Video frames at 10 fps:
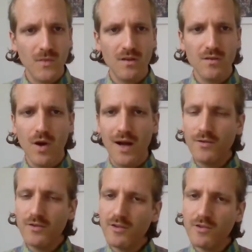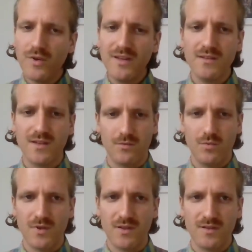So how do you resonate
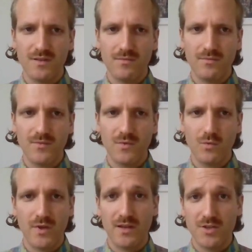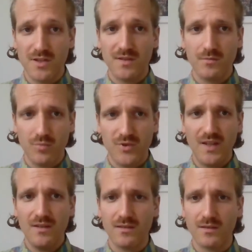with this, what I just
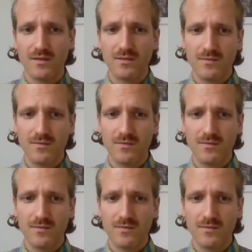presented?